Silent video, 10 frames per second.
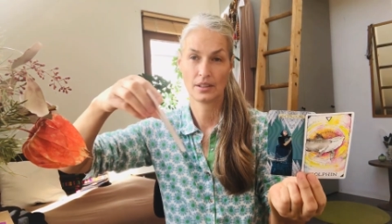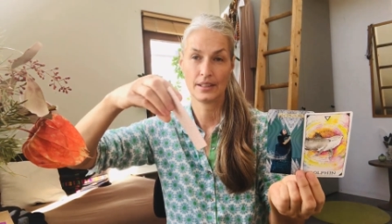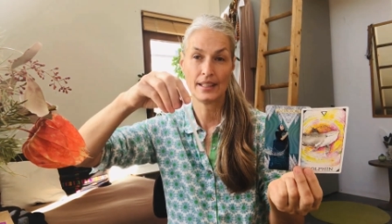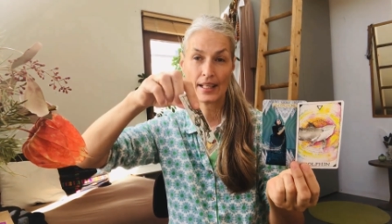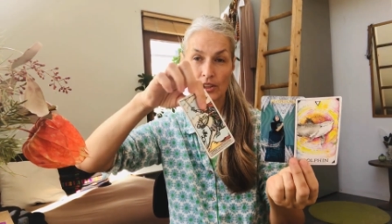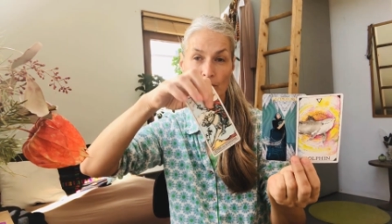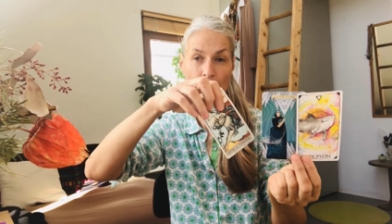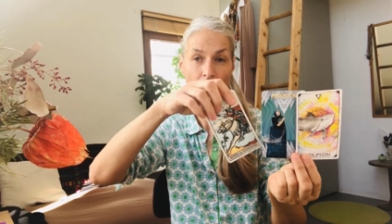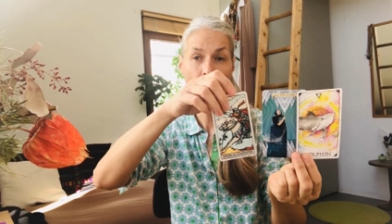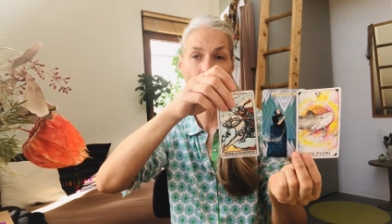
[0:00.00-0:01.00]
yes, you
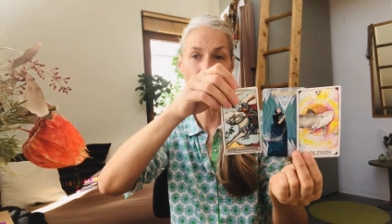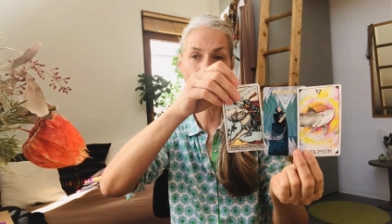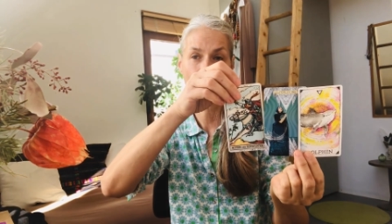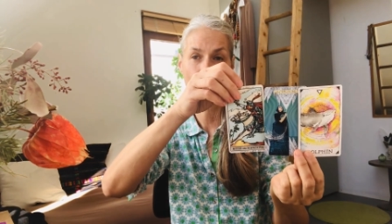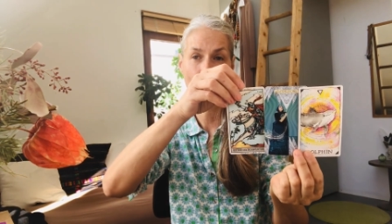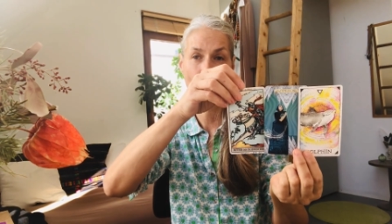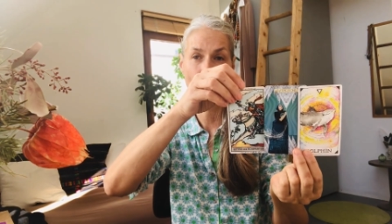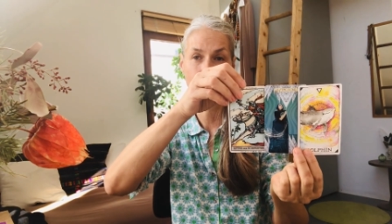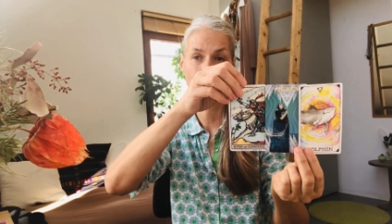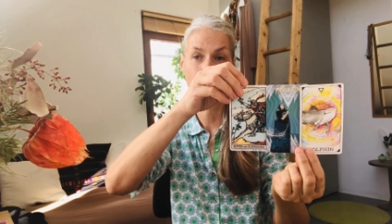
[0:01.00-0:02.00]
can go into the
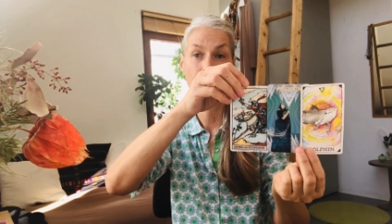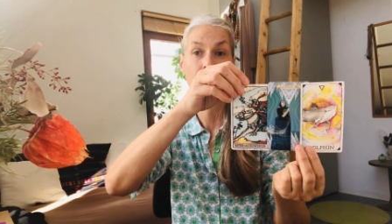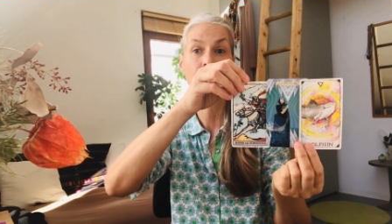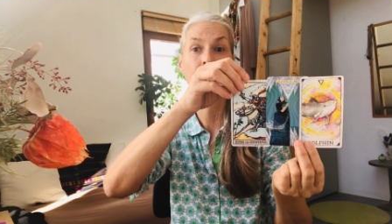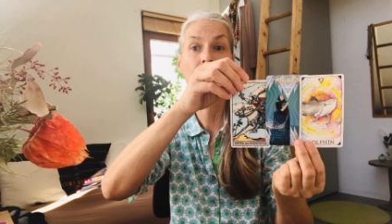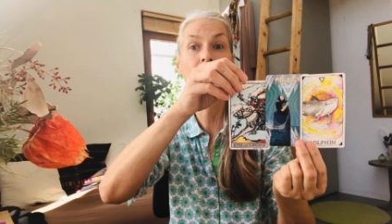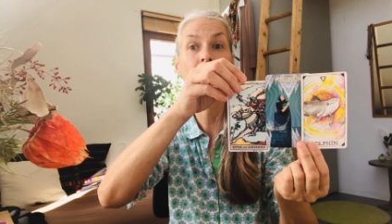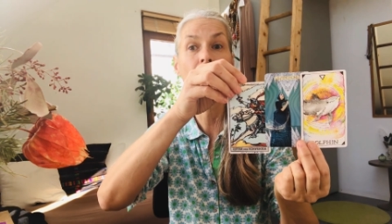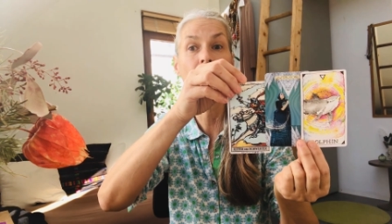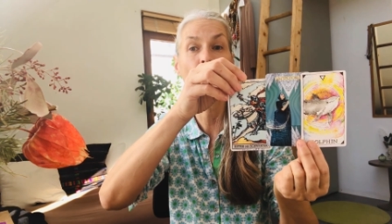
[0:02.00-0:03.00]
past and
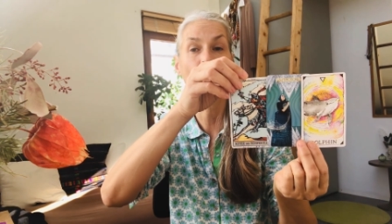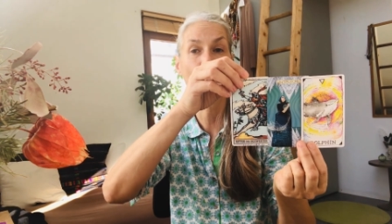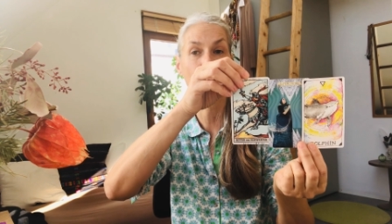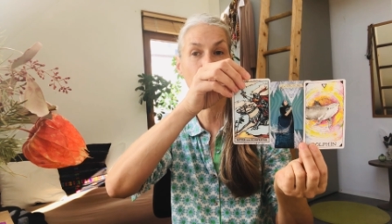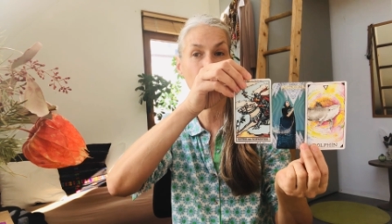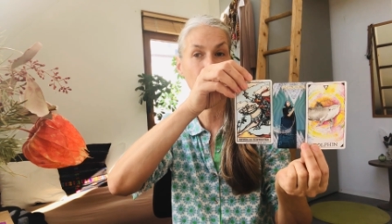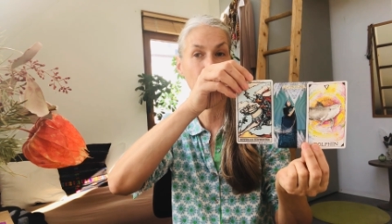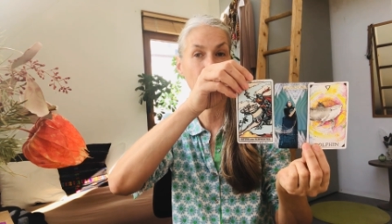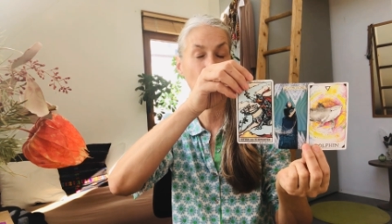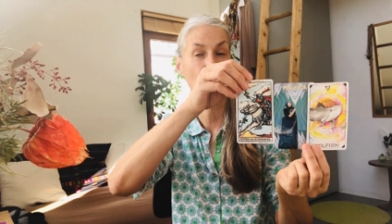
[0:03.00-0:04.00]
see what it
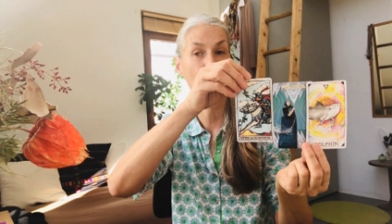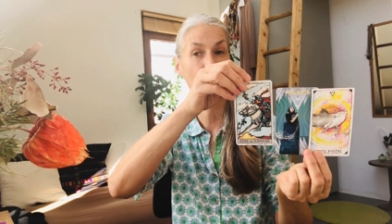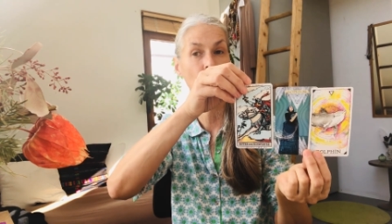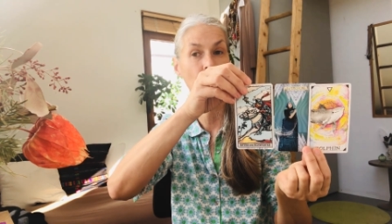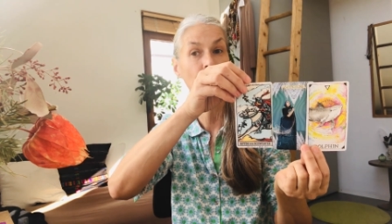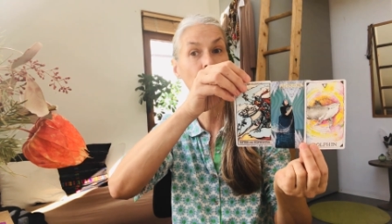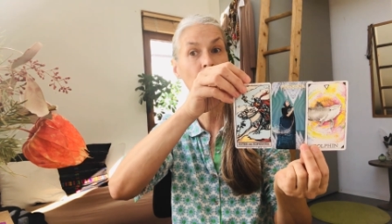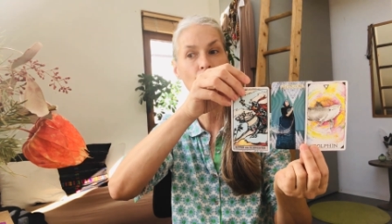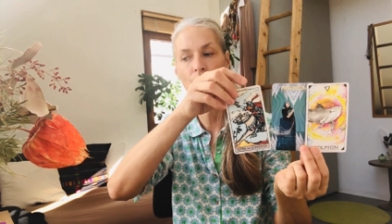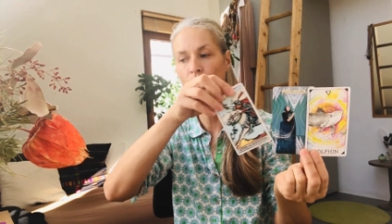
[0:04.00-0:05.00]
is that you still
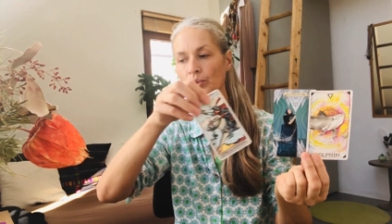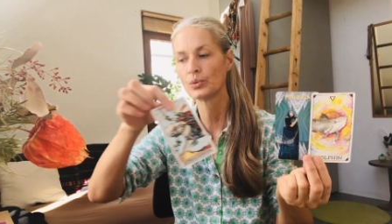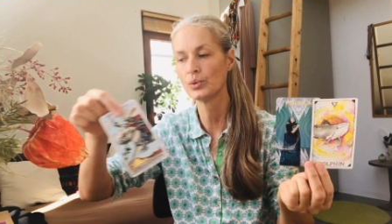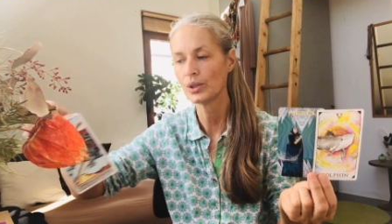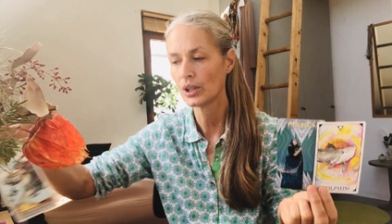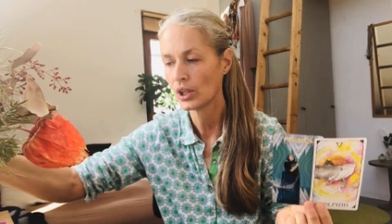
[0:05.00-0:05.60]
need to do